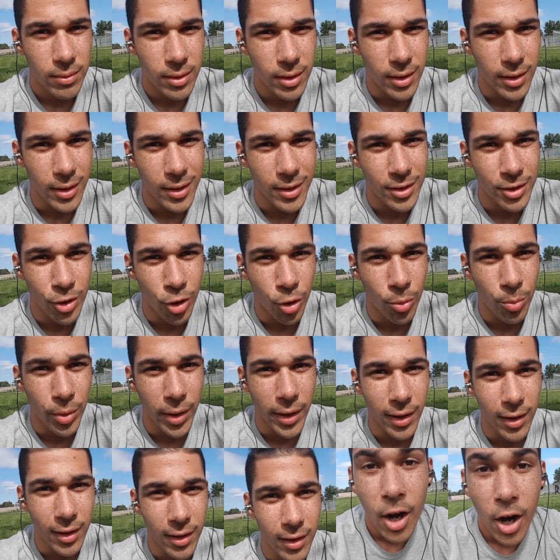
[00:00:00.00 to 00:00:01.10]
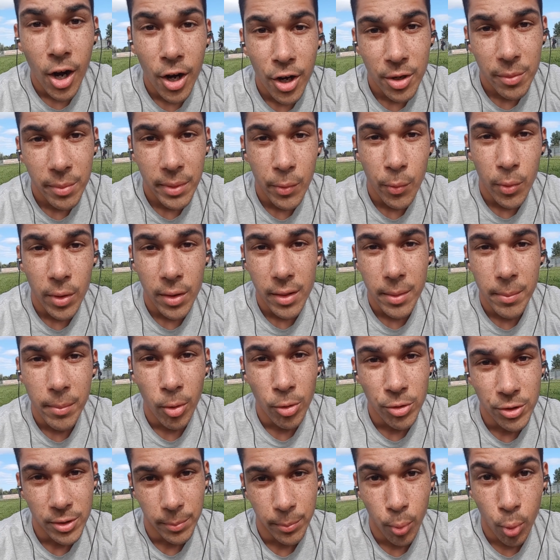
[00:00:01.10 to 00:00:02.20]
So it's a no-brainer. Arguably, one of the
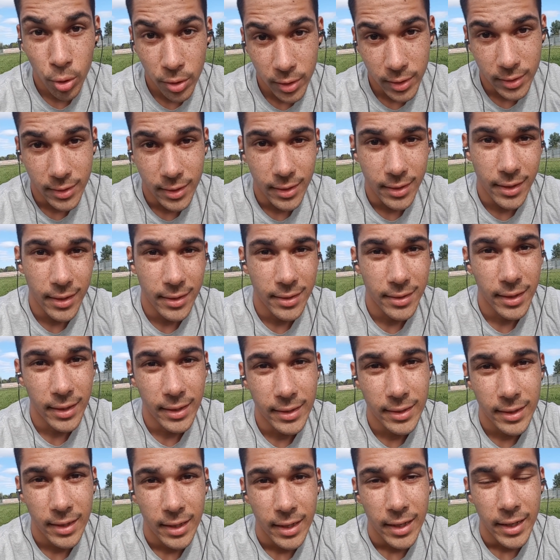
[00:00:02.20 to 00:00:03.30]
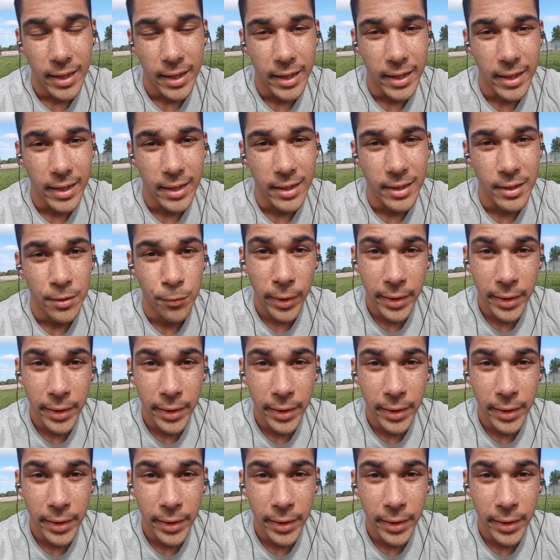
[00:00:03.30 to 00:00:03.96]
most important statistics is